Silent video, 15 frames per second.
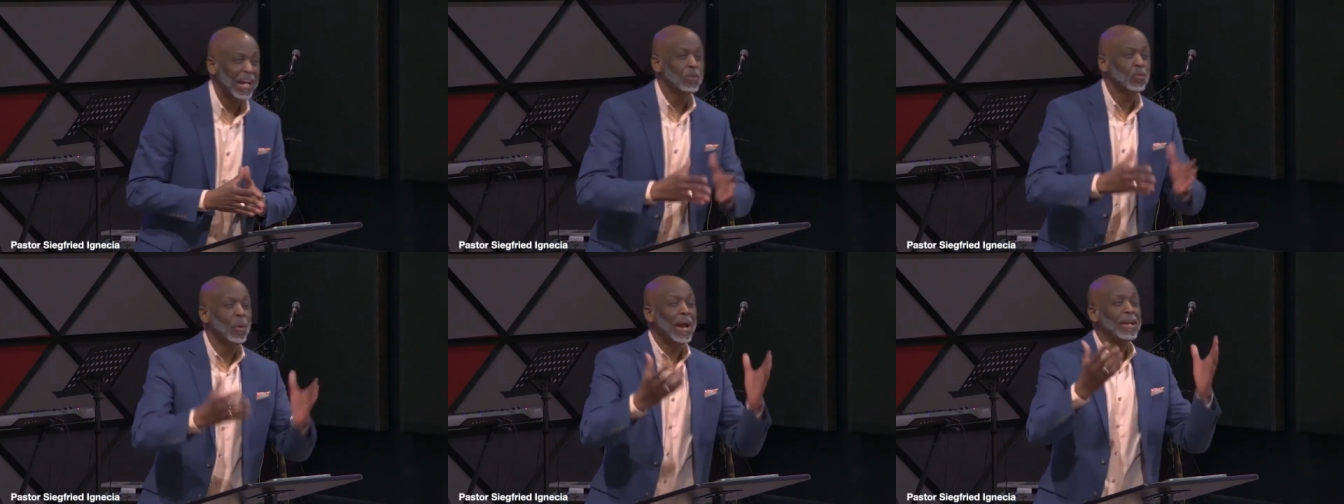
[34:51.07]

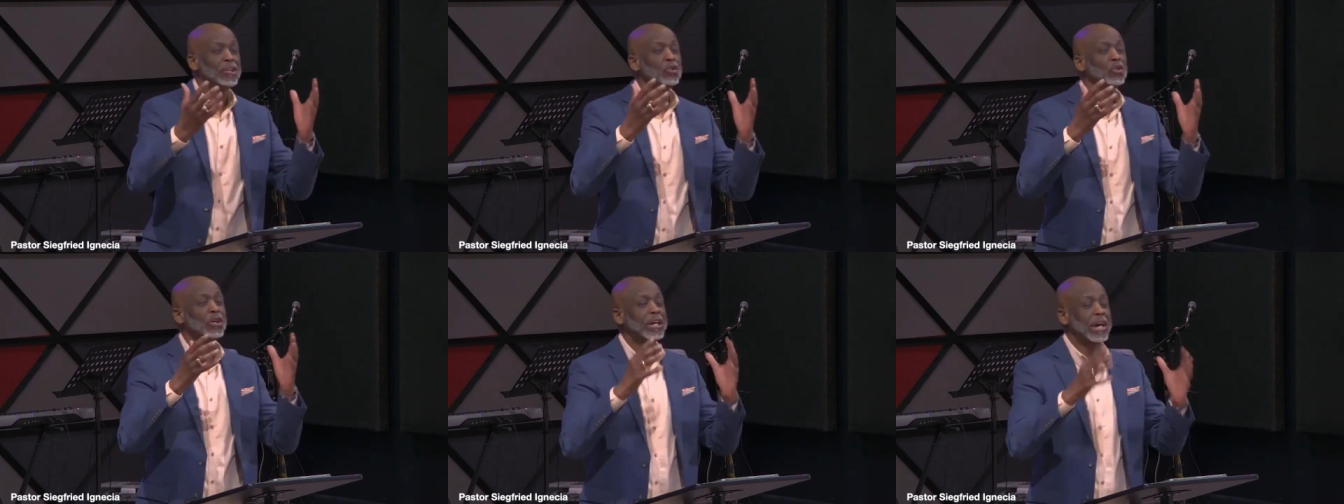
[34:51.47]
And
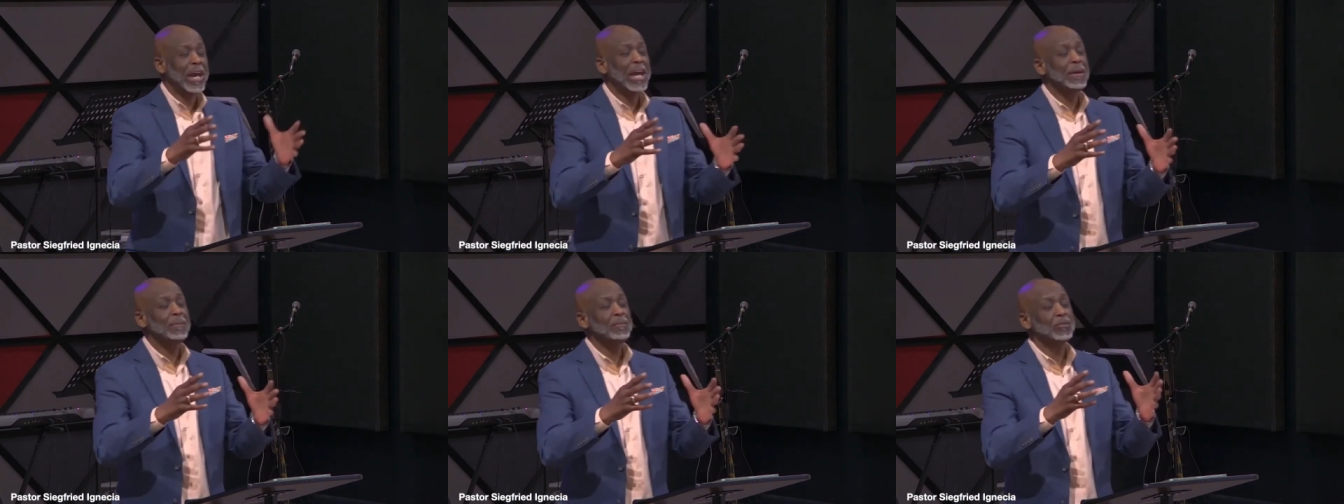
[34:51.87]
when you
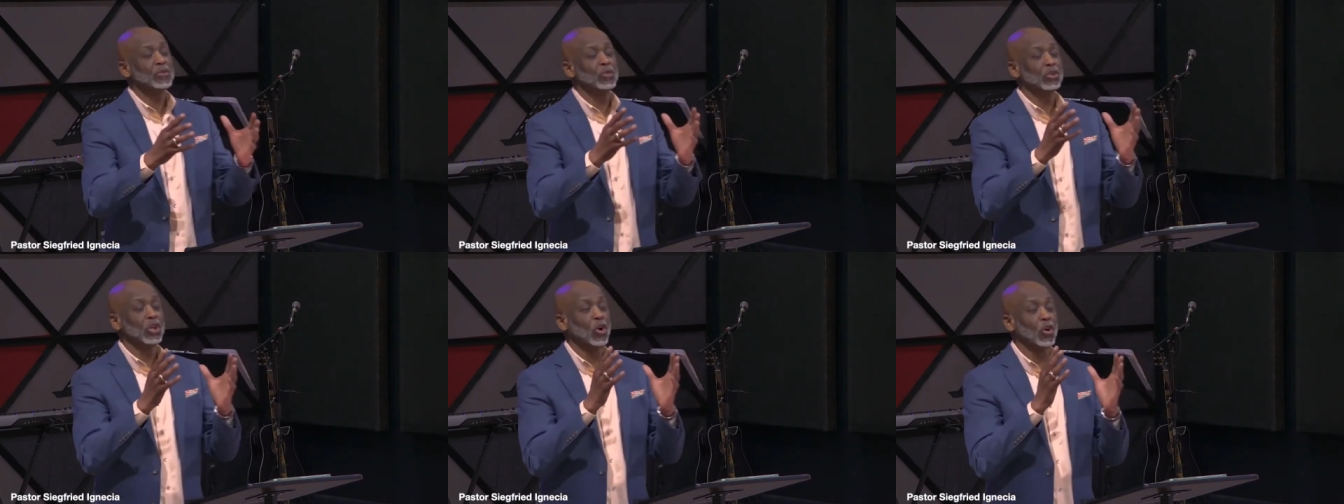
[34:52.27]

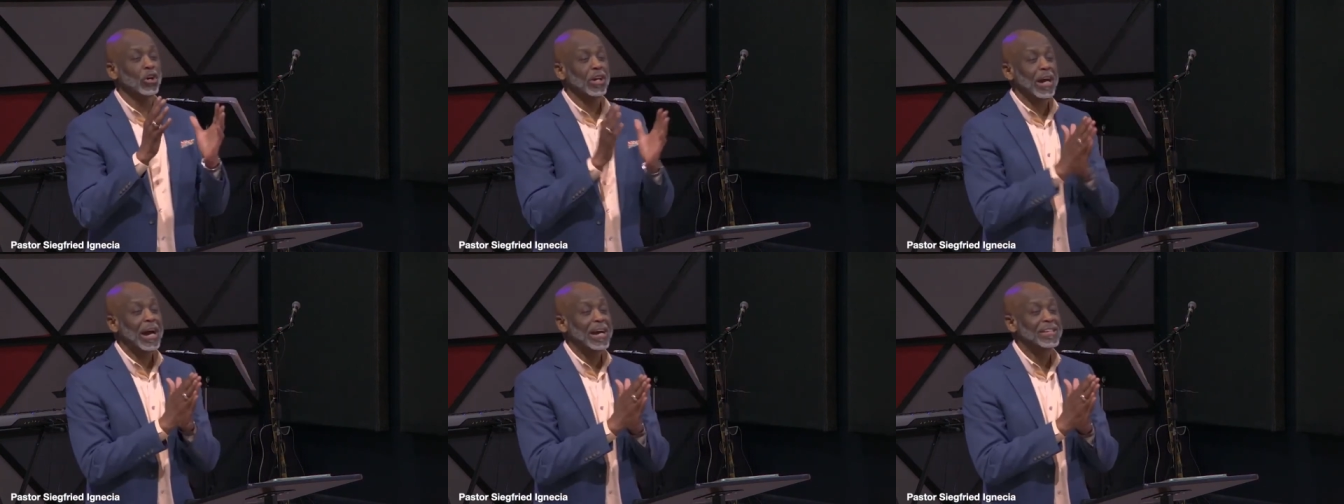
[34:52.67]
came to
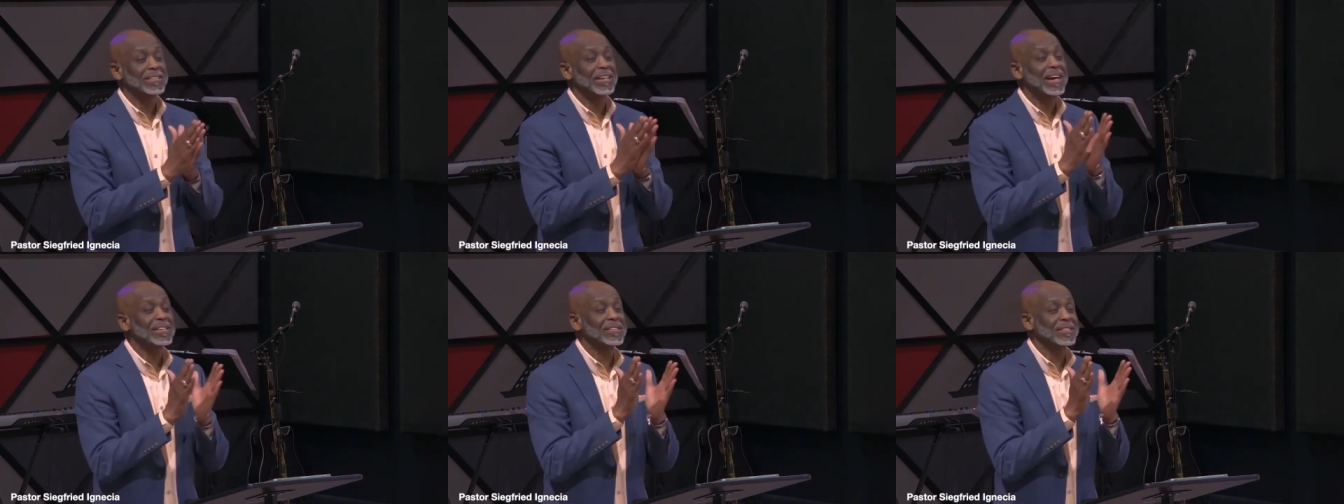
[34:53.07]
know
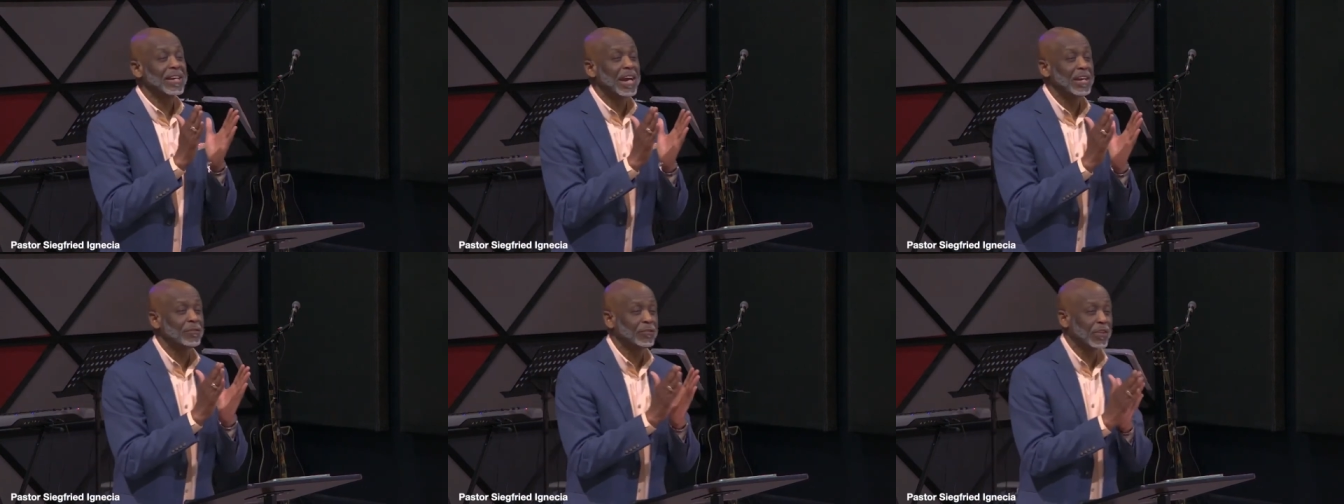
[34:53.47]
Christ as
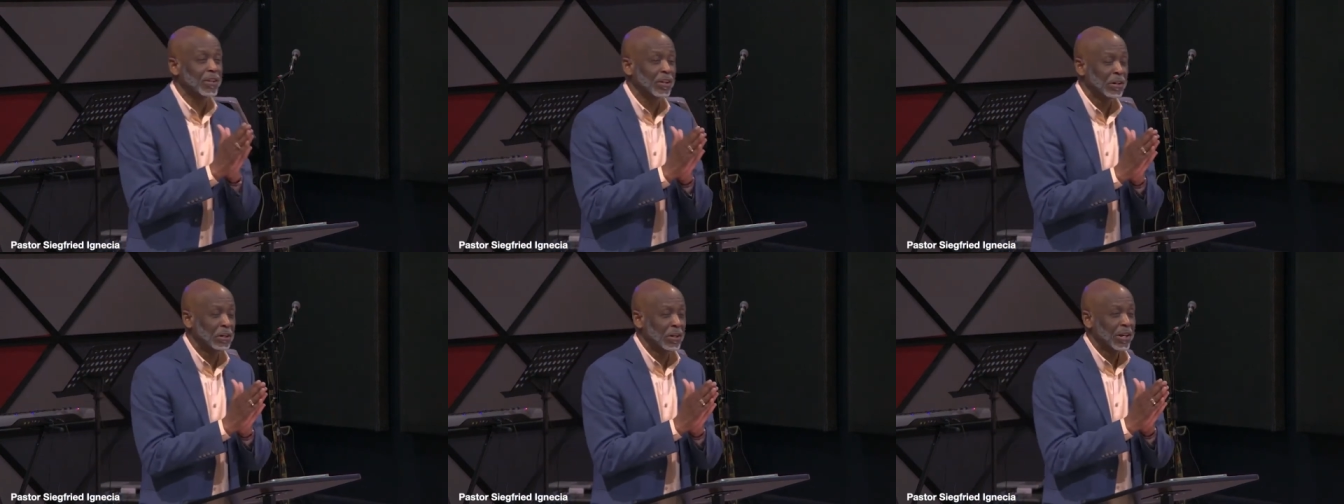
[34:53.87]

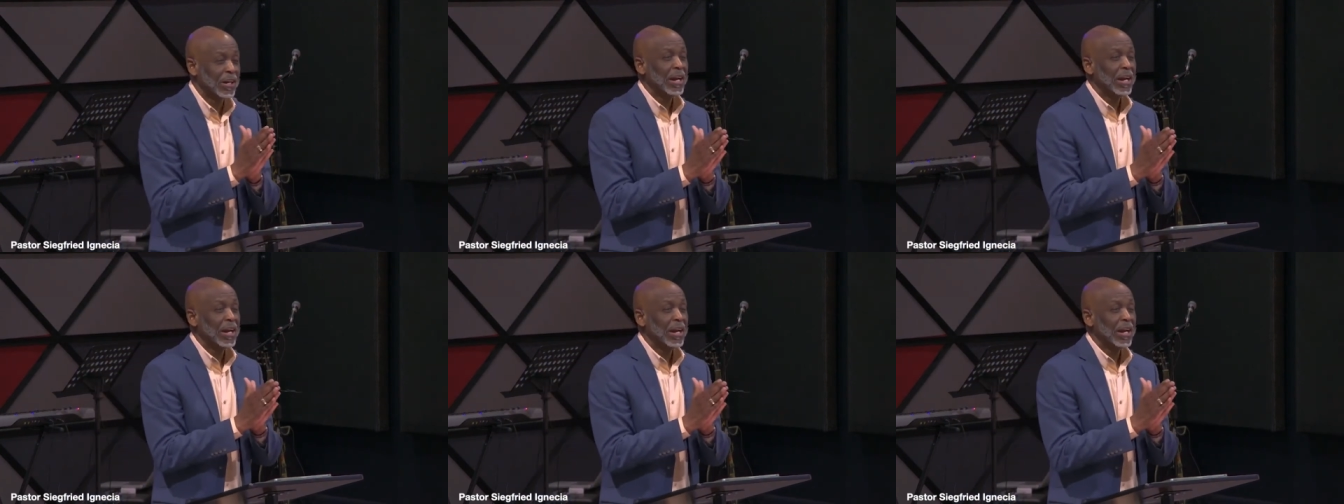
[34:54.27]
Savior,